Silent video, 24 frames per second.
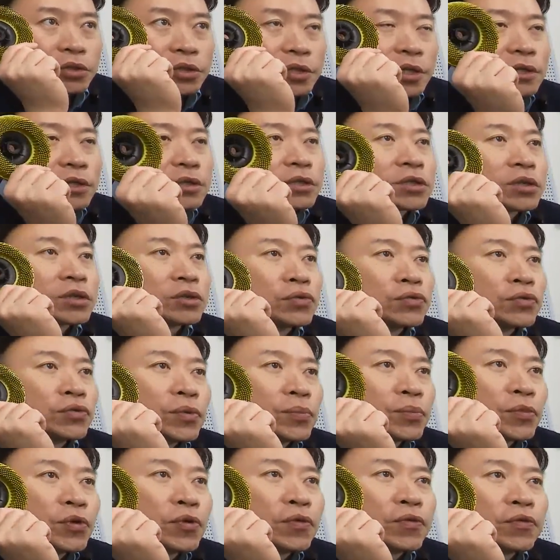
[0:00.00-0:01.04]
Just
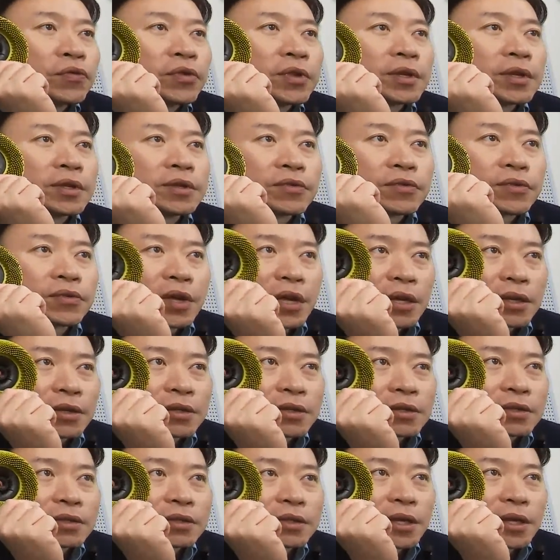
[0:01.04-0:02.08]
remove the
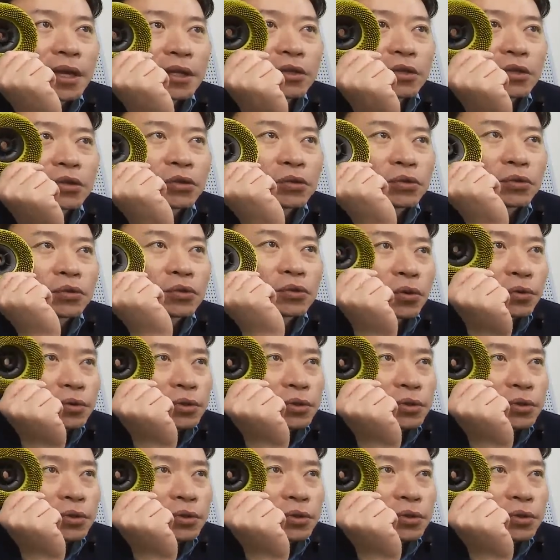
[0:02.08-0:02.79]
things that you